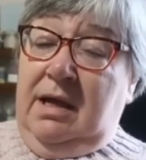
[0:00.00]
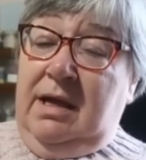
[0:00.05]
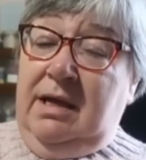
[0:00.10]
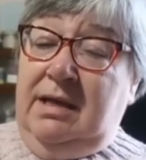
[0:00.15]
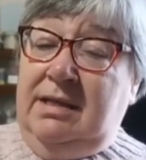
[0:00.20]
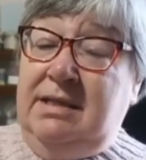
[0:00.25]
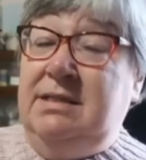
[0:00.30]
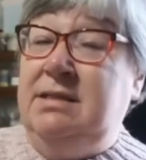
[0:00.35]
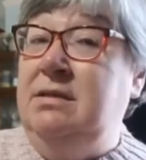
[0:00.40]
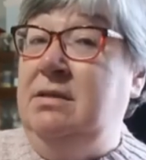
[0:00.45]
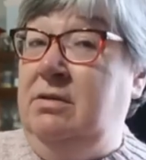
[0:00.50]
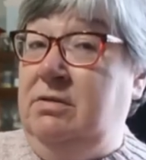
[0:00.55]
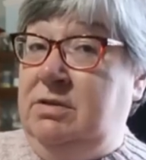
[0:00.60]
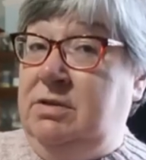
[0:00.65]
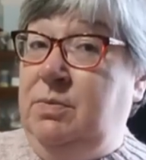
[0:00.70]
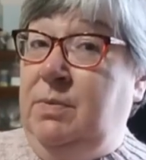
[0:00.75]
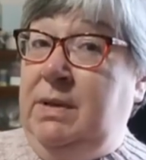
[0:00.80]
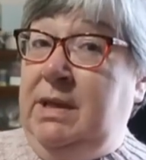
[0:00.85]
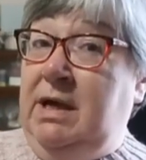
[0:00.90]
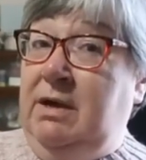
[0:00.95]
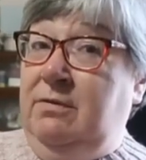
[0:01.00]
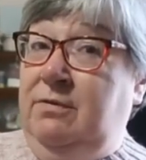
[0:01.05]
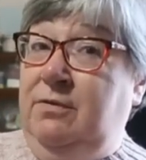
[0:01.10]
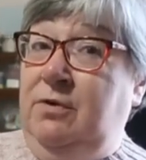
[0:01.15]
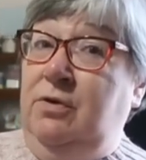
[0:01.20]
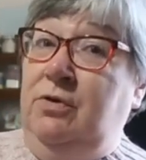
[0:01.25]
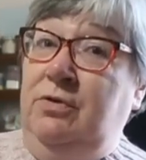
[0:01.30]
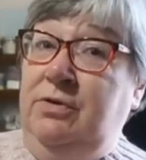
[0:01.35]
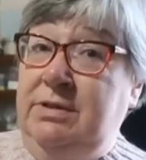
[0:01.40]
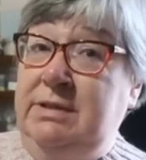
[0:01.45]
It is not without
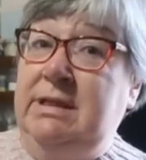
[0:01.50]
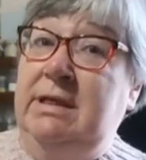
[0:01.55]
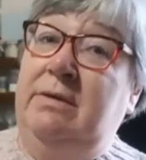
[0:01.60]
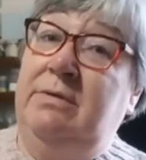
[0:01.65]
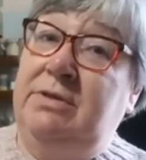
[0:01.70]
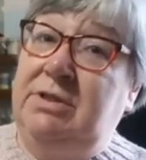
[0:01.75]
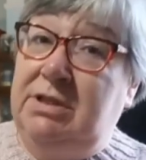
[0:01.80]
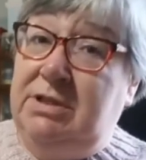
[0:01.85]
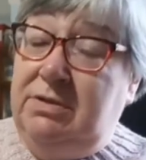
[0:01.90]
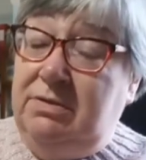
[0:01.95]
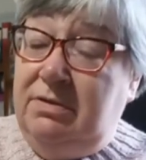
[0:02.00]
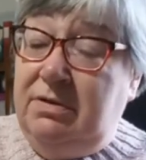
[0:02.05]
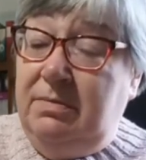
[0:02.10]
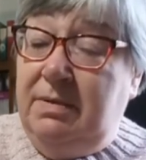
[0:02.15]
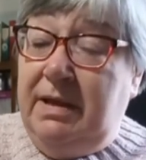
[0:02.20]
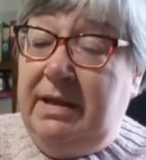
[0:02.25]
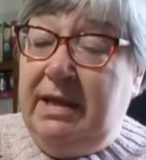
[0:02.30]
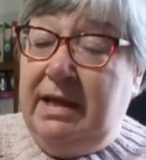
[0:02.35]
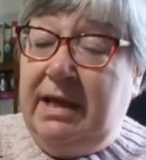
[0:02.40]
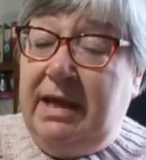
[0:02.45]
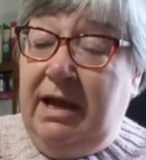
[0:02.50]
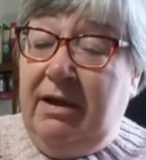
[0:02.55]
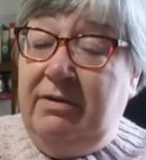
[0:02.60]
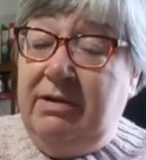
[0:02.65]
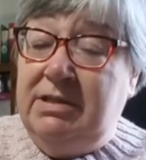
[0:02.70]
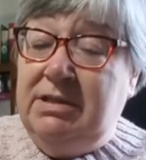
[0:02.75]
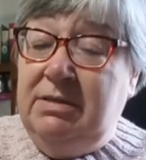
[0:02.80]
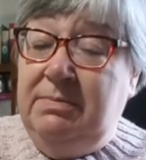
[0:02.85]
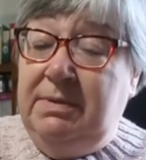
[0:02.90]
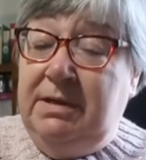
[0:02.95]
flaws. I was just talking about that
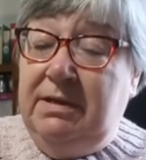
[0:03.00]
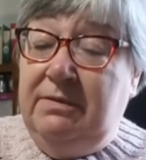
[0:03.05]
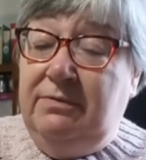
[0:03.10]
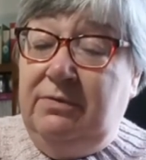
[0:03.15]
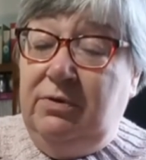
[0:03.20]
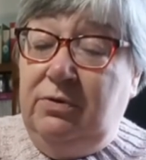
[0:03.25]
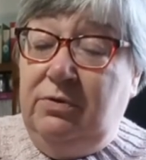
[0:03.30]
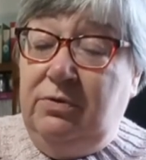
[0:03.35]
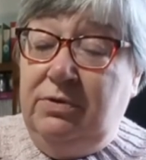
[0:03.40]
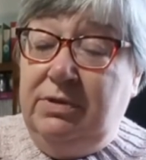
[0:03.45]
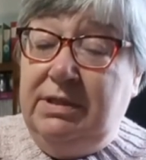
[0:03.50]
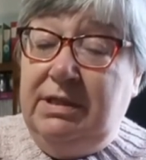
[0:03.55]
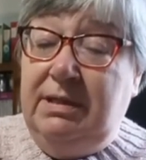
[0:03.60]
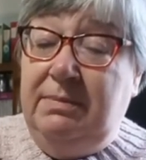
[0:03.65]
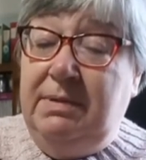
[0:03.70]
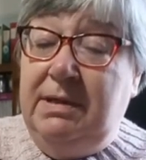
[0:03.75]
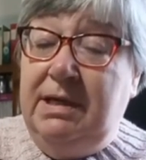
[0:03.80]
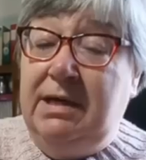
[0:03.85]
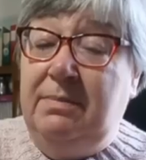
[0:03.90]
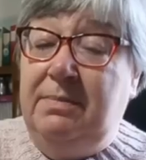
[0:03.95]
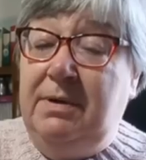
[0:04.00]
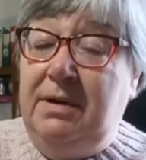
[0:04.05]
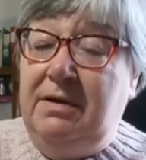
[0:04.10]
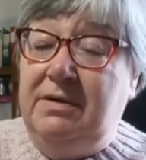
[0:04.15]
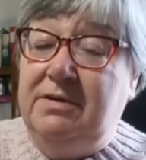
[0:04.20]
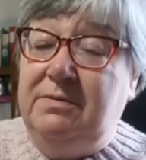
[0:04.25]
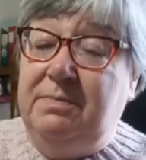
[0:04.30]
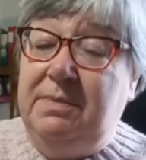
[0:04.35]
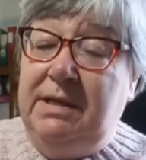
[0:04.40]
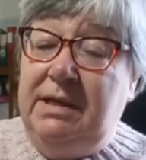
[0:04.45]
character being flawed and it being a
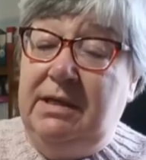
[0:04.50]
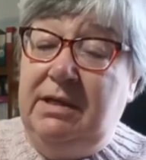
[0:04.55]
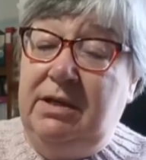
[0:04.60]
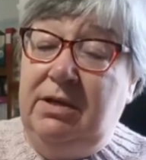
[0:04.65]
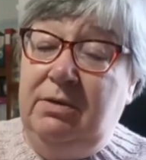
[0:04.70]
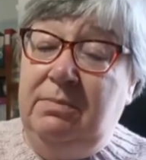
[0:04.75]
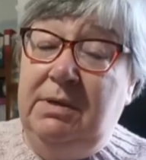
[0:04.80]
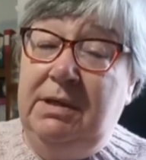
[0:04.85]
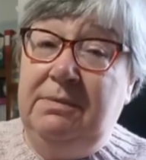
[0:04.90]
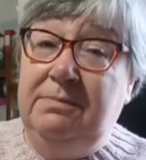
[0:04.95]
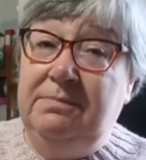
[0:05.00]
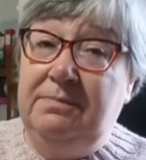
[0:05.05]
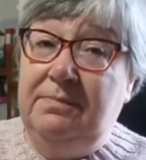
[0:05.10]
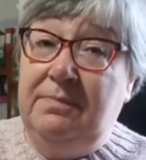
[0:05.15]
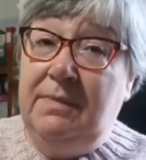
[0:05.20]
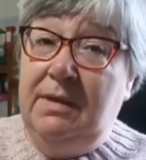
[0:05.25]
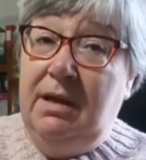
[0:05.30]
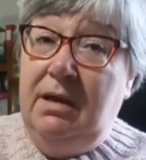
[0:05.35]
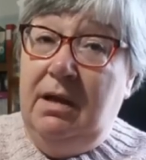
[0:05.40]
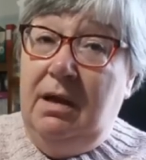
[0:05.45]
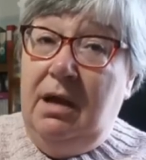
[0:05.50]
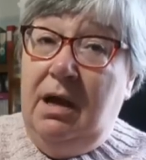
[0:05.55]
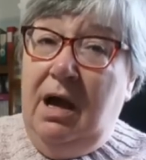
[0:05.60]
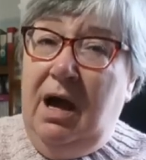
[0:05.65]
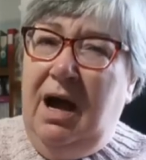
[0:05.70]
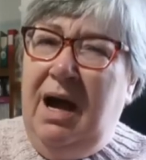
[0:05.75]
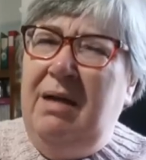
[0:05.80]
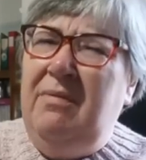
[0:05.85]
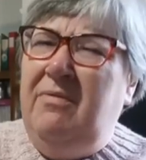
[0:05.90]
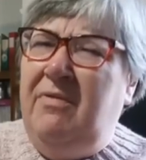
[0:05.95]
part of being human.
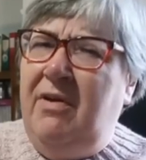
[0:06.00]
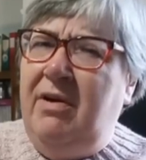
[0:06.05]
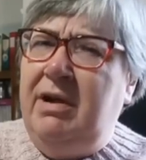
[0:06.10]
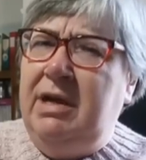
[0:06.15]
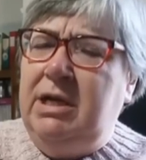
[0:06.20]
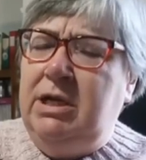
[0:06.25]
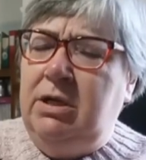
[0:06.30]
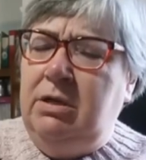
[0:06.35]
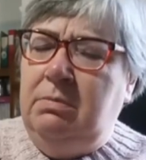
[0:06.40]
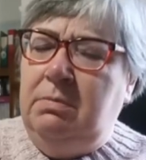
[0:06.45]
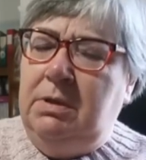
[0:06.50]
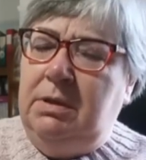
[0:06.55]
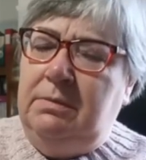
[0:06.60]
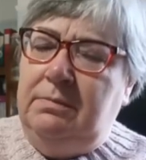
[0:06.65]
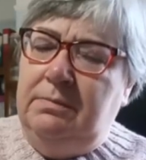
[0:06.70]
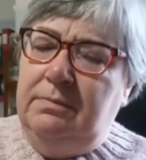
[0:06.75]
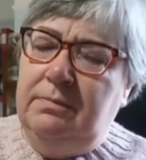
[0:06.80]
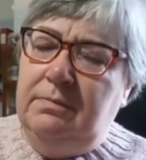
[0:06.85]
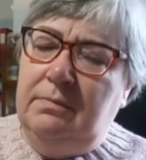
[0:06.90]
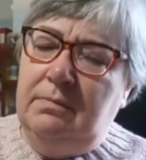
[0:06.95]
I'm very human.